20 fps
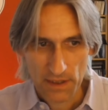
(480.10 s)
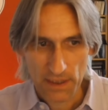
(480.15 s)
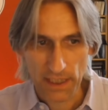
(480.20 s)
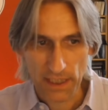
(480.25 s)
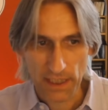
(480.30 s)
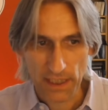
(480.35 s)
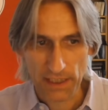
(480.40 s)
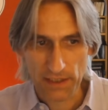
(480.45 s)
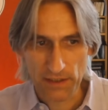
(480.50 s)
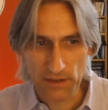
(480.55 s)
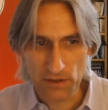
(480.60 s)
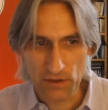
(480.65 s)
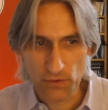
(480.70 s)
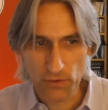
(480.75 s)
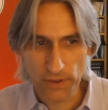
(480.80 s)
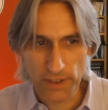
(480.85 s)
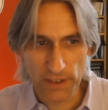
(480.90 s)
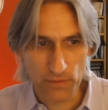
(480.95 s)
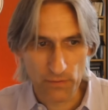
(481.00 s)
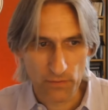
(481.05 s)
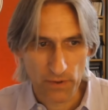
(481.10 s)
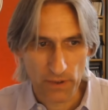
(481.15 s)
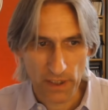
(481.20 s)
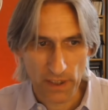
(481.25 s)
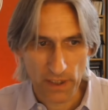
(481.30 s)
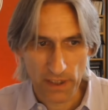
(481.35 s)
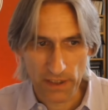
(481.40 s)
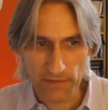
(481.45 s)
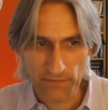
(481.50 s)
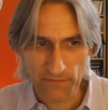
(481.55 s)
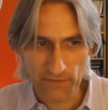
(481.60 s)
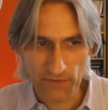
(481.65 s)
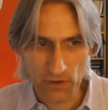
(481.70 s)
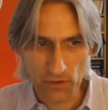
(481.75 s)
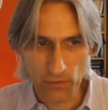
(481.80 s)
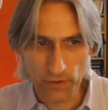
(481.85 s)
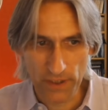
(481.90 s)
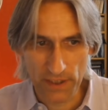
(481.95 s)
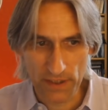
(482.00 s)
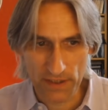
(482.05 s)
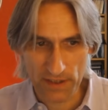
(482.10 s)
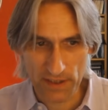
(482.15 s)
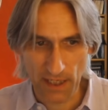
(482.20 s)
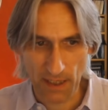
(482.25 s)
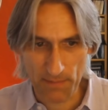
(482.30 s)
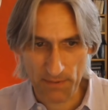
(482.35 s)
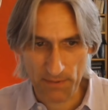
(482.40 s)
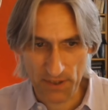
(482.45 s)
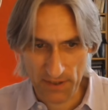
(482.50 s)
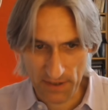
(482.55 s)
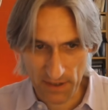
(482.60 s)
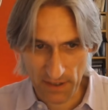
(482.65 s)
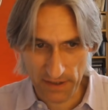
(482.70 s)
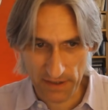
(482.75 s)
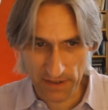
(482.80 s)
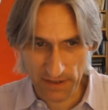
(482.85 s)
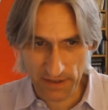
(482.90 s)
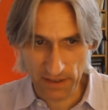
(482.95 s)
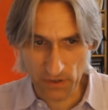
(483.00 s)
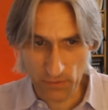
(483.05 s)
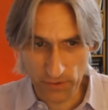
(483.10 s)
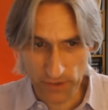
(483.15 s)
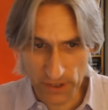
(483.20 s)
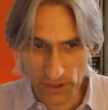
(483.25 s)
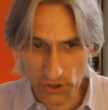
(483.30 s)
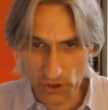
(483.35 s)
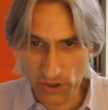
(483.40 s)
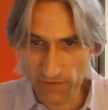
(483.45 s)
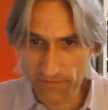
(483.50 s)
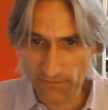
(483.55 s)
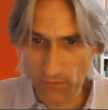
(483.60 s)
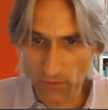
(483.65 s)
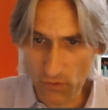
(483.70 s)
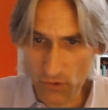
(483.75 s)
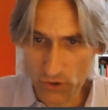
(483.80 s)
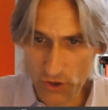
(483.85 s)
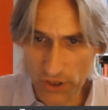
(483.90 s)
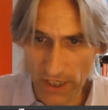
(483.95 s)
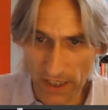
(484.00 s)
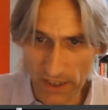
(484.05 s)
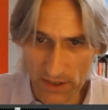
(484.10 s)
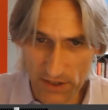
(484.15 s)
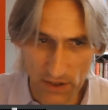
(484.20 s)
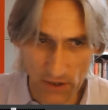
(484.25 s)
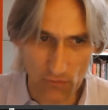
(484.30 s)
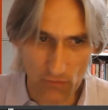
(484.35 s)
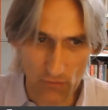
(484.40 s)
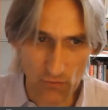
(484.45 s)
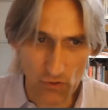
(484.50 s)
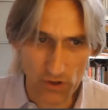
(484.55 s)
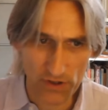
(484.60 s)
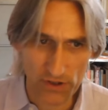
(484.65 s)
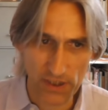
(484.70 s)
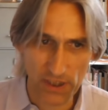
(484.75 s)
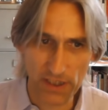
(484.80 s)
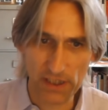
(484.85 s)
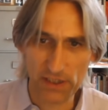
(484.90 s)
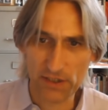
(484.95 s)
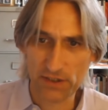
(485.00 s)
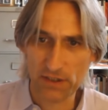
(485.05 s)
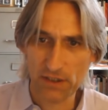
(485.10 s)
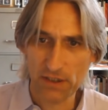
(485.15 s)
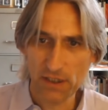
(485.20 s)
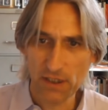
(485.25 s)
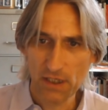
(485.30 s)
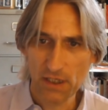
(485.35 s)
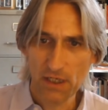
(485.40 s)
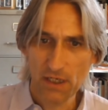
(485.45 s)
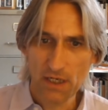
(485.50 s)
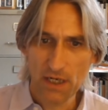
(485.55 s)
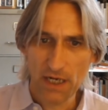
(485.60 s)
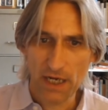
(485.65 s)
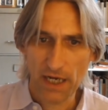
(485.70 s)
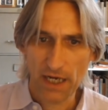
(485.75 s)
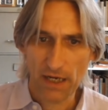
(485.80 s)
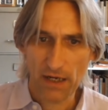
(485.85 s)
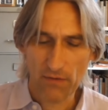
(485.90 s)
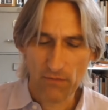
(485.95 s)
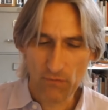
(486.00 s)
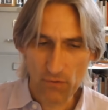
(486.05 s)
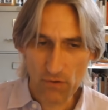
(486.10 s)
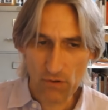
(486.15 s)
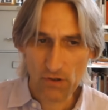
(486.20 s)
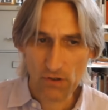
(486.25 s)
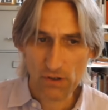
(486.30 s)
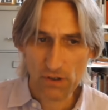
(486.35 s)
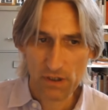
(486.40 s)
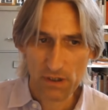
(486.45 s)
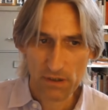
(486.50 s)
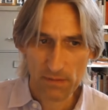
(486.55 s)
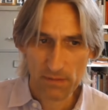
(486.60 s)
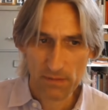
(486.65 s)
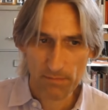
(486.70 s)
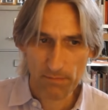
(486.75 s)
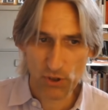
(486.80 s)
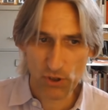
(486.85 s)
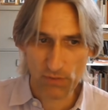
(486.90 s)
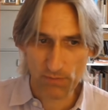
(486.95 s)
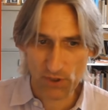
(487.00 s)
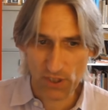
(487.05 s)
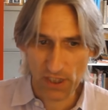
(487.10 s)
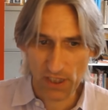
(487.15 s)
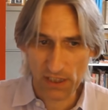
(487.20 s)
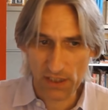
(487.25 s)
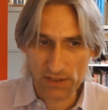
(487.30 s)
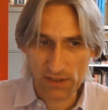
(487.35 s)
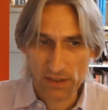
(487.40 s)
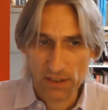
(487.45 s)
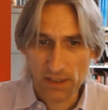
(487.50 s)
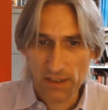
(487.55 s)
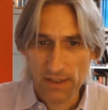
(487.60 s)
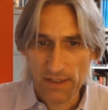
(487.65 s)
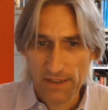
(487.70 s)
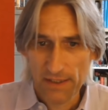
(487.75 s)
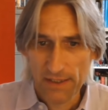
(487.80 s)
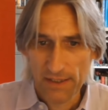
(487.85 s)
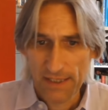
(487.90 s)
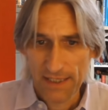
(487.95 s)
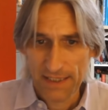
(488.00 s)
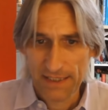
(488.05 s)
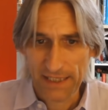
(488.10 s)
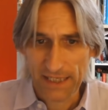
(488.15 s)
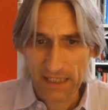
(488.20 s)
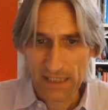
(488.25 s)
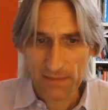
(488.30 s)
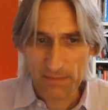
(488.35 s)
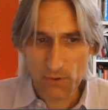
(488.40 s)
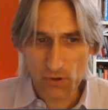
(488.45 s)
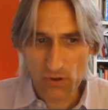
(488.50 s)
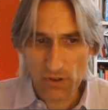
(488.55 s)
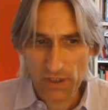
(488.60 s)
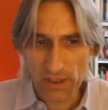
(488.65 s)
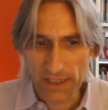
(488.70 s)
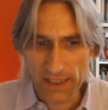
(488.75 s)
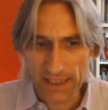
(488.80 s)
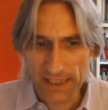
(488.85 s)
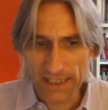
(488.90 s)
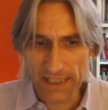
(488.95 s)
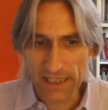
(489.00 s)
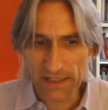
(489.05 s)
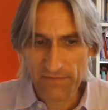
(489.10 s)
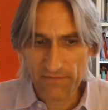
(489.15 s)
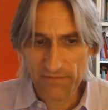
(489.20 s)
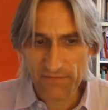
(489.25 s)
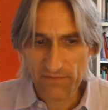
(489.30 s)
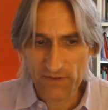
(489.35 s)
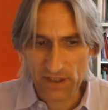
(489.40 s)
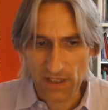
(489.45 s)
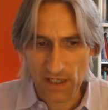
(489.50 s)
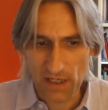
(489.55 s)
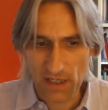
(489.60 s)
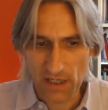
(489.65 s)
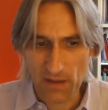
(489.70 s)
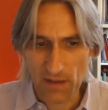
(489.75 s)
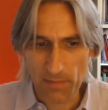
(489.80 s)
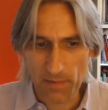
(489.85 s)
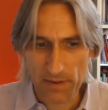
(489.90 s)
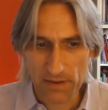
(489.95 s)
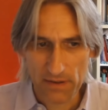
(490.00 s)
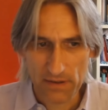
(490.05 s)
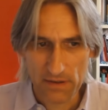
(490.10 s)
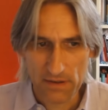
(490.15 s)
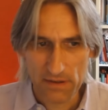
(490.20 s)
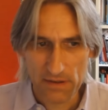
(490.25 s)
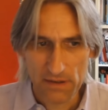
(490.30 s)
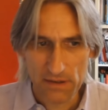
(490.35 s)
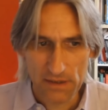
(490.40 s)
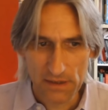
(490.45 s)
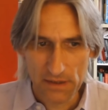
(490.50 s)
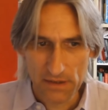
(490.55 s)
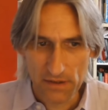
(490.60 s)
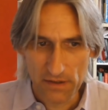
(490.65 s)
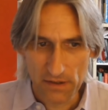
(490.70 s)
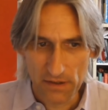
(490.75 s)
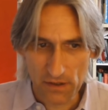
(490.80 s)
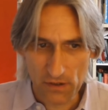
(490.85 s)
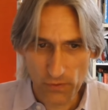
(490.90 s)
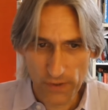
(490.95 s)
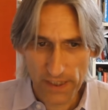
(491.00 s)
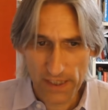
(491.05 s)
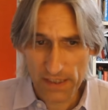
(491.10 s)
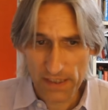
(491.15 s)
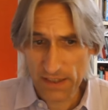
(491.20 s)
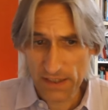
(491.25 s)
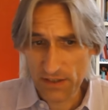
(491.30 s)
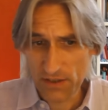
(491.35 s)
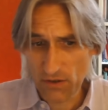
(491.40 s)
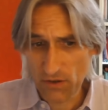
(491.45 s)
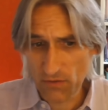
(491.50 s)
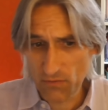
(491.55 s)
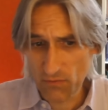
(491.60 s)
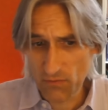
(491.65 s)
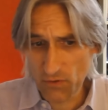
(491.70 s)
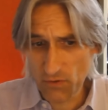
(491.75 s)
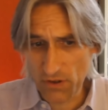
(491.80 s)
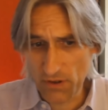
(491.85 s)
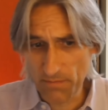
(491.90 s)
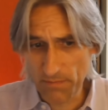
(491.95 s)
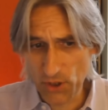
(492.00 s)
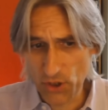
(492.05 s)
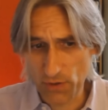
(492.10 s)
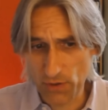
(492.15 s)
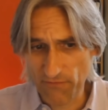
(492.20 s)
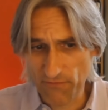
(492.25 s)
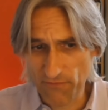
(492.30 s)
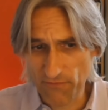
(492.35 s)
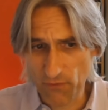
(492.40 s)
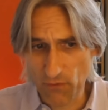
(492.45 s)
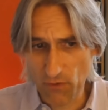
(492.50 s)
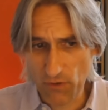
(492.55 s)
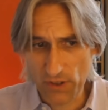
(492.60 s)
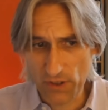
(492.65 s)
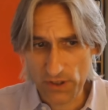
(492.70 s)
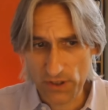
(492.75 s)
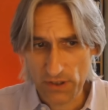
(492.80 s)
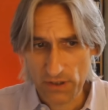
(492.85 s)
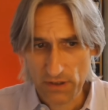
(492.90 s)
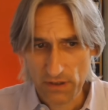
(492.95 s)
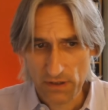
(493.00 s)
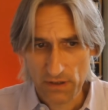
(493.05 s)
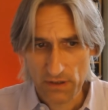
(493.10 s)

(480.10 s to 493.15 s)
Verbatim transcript: attacking the queen, and if the queen steps aside, then queen g4 check. So rook takes, rook, bishop takes. Nakamura gives up the queen. He's got a rook and bishop for it,